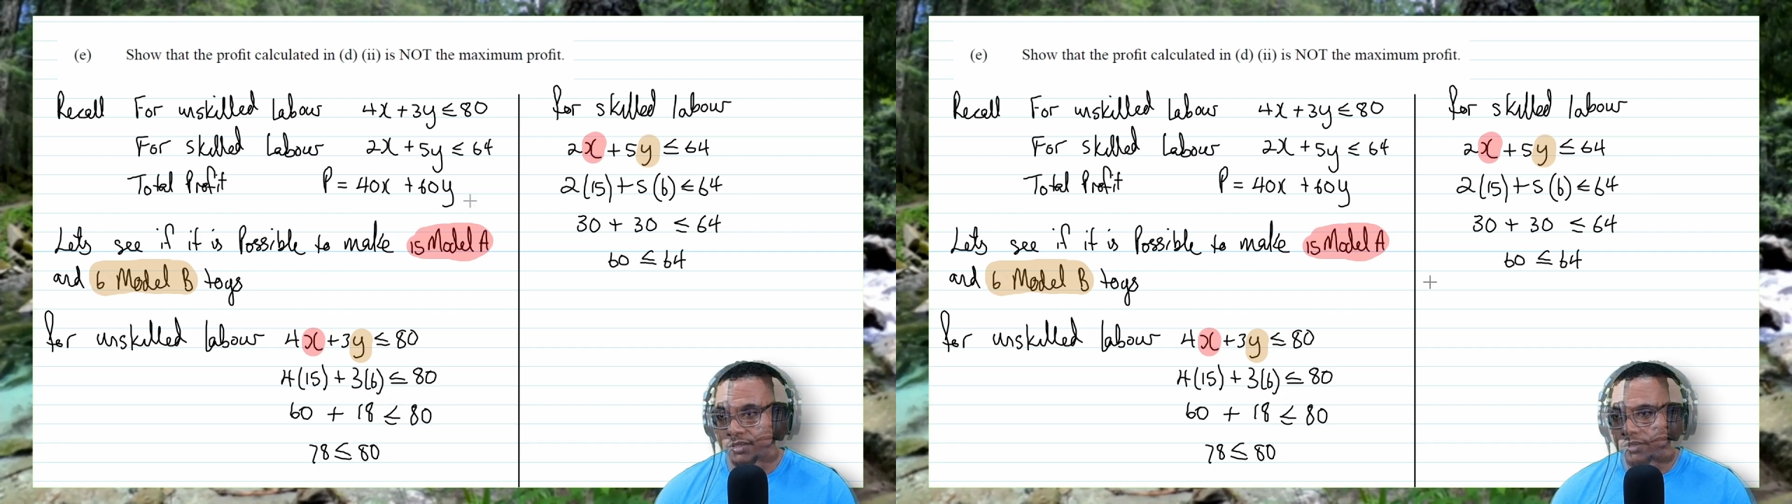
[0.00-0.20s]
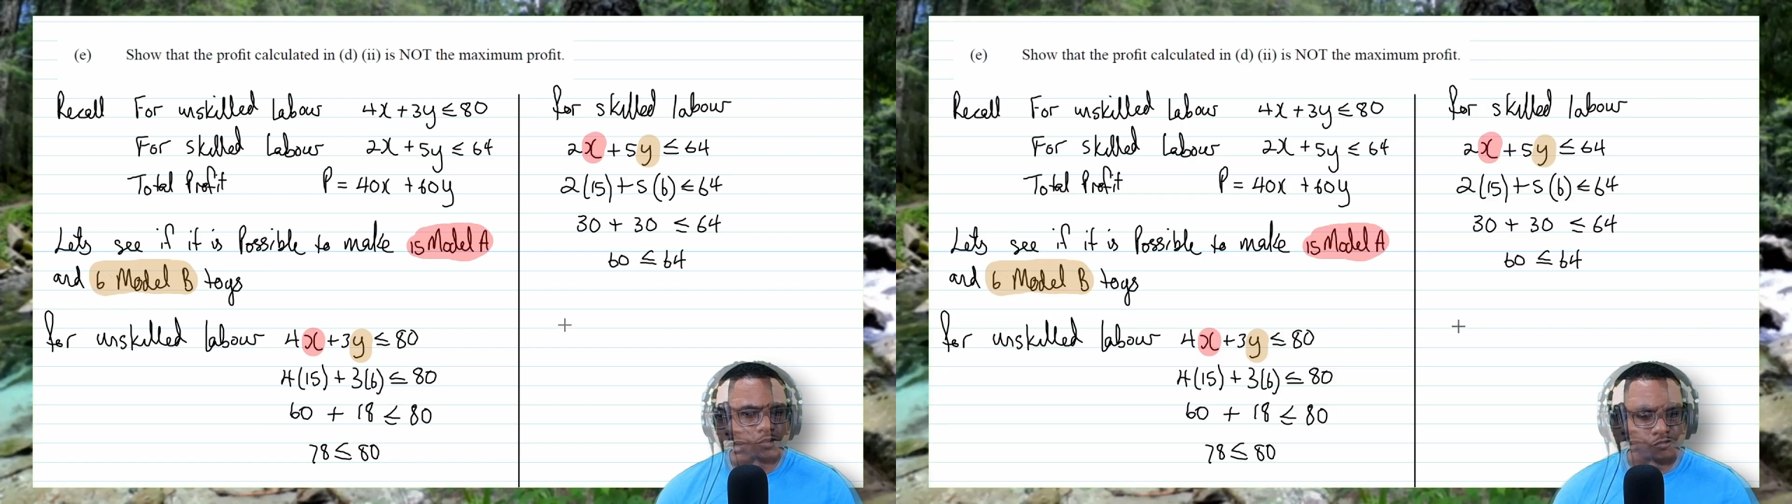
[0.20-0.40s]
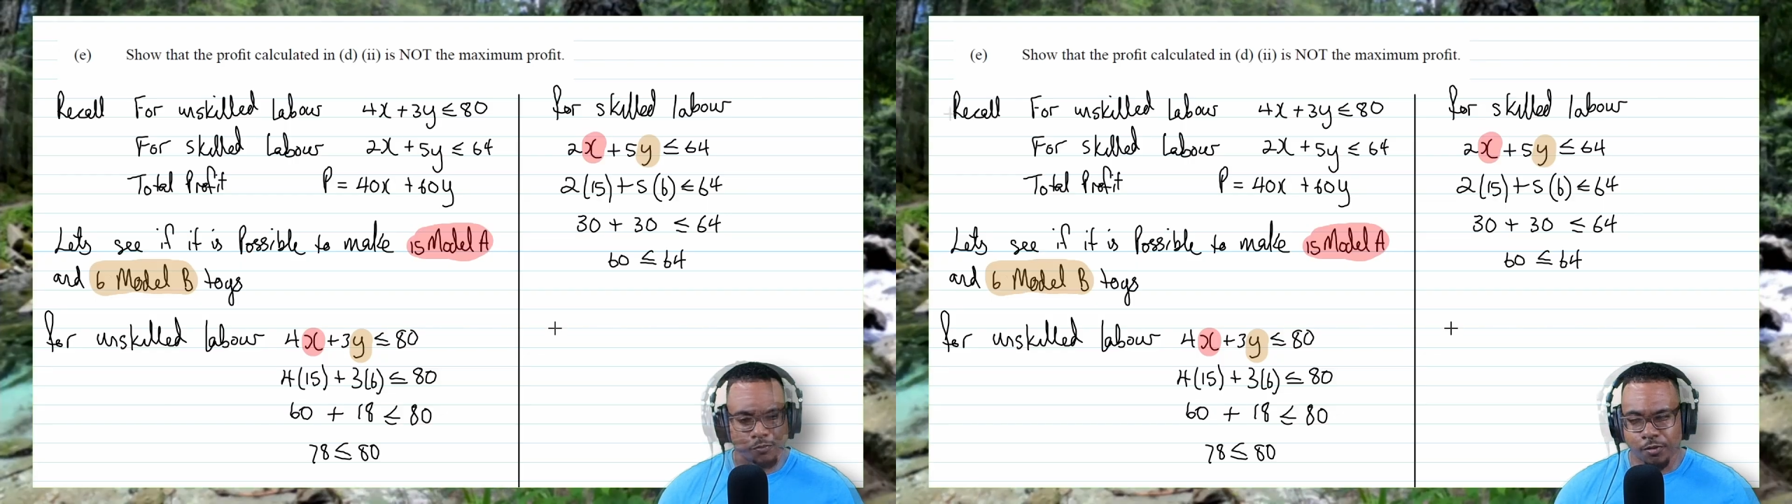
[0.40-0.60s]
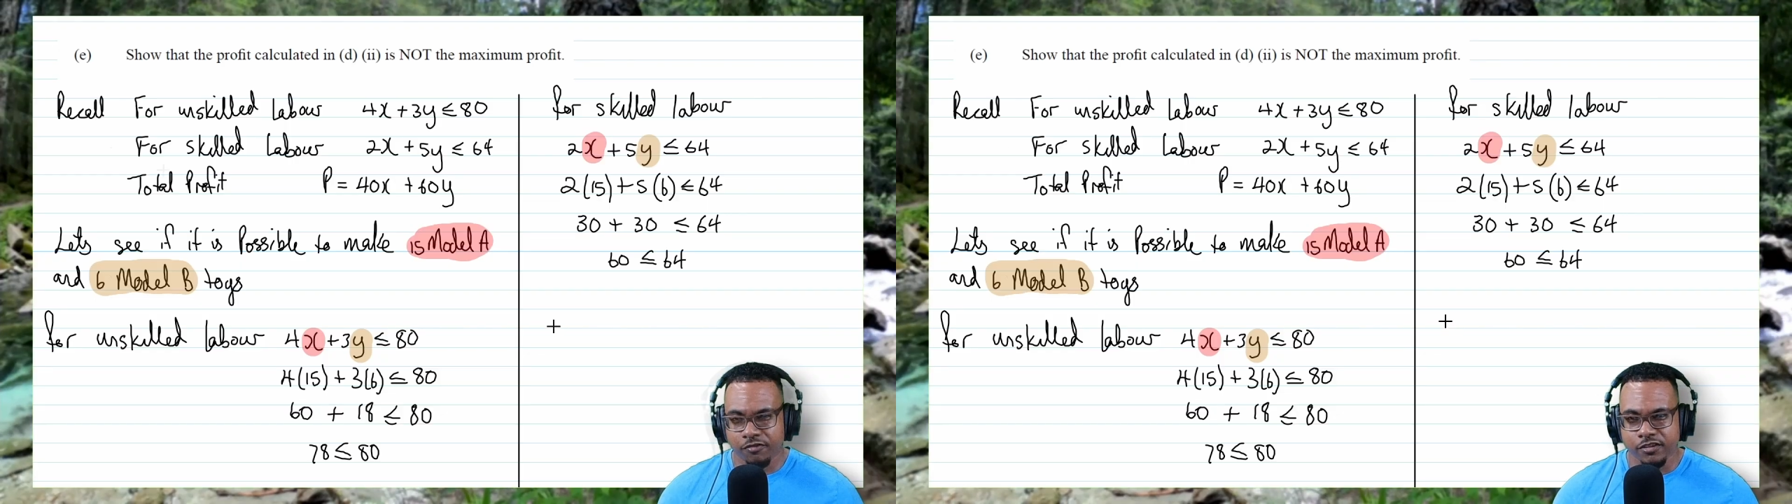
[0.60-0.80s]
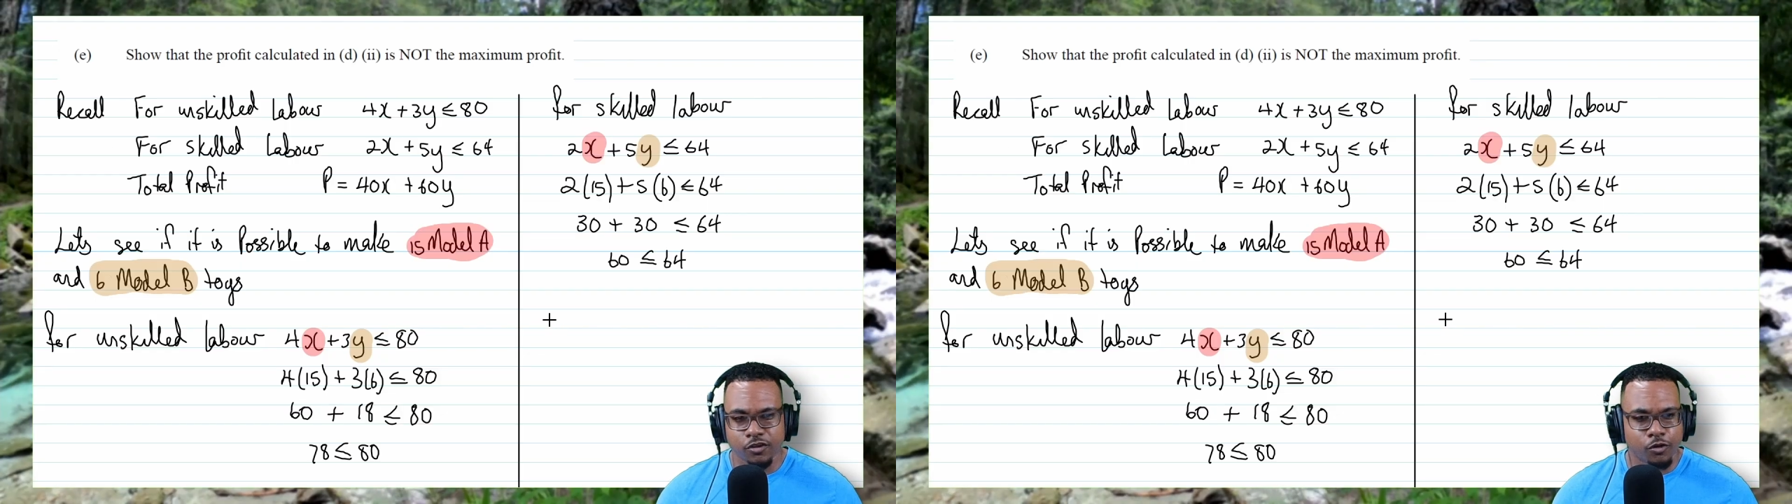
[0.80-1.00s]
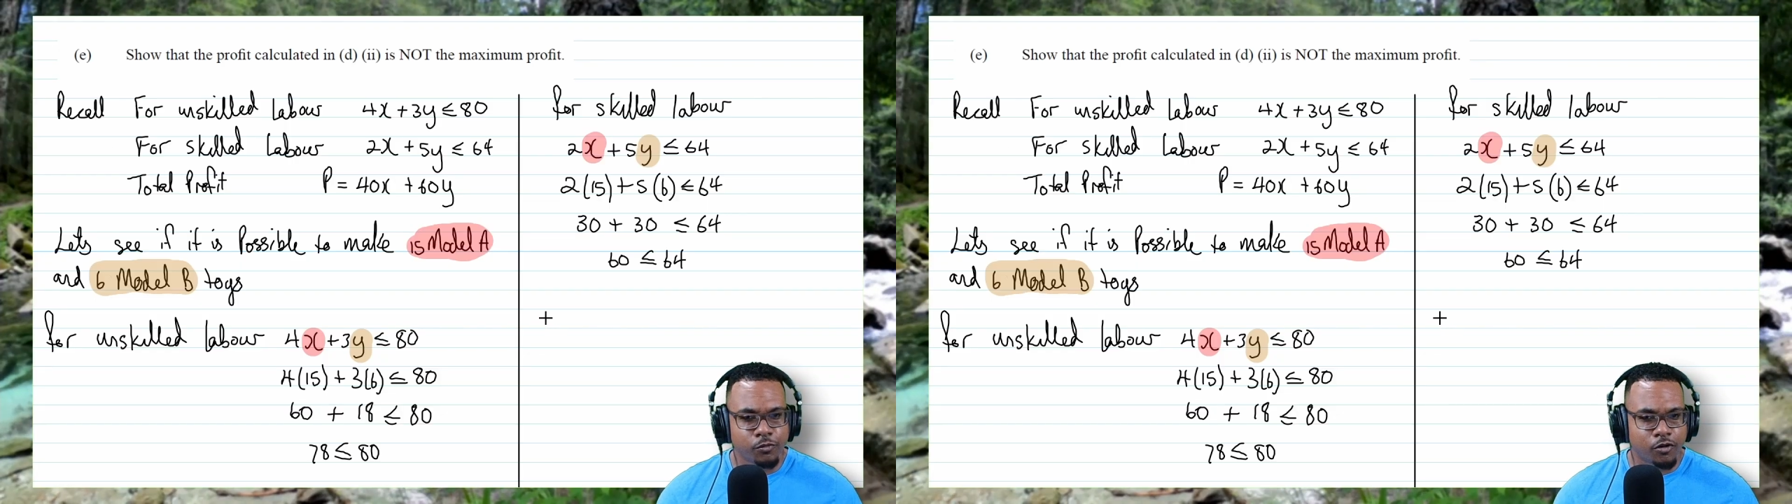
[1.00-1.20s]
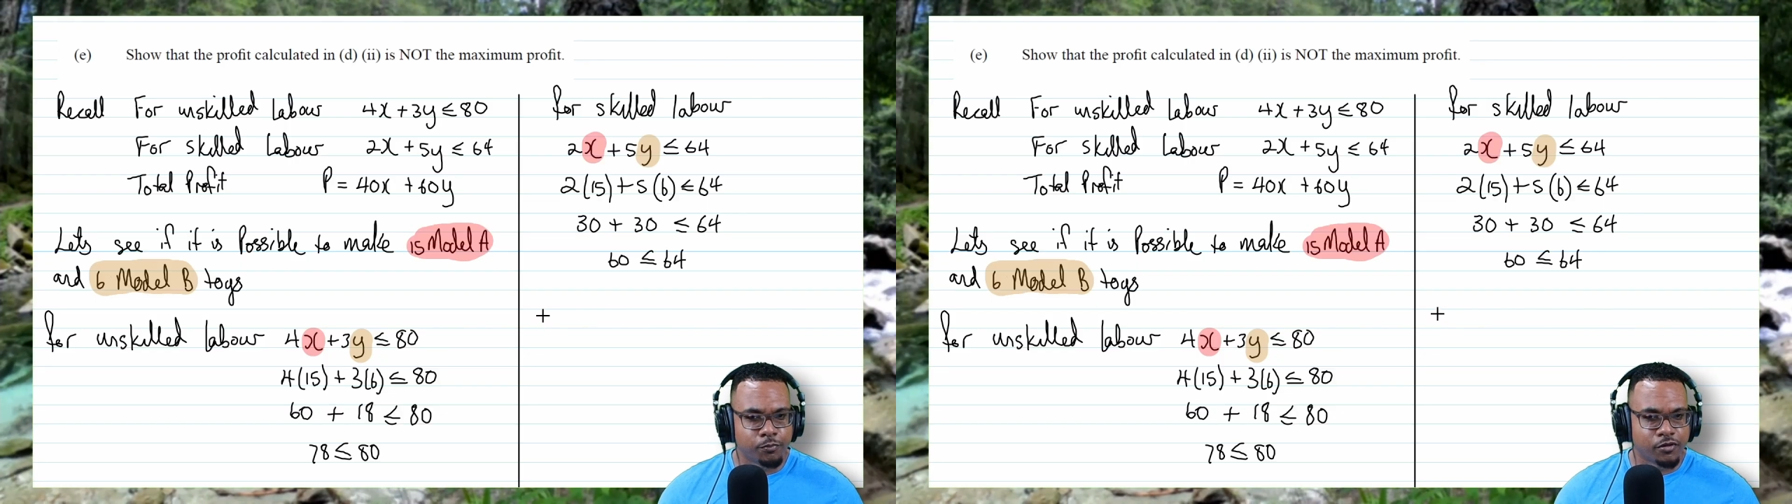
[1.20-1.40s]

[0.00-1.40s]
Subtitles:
So for profit now, our